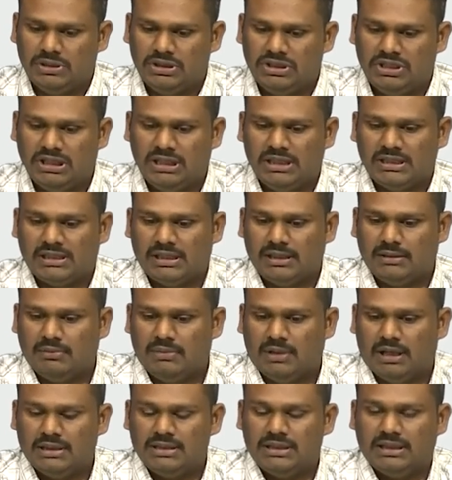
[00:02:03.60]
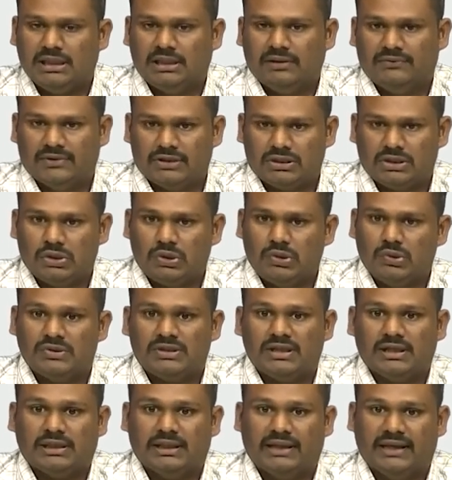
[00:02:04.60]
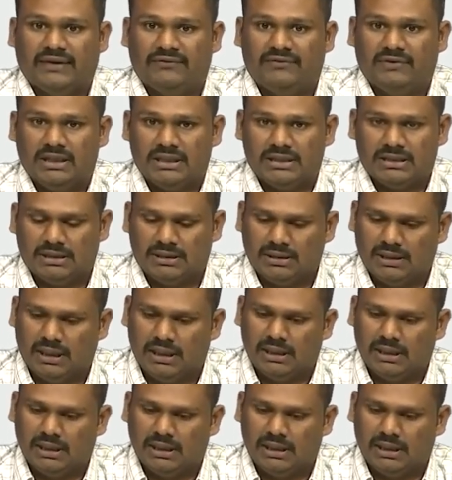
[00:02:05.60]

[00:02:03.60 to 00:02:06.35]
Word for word: G sigma G inverse using the definition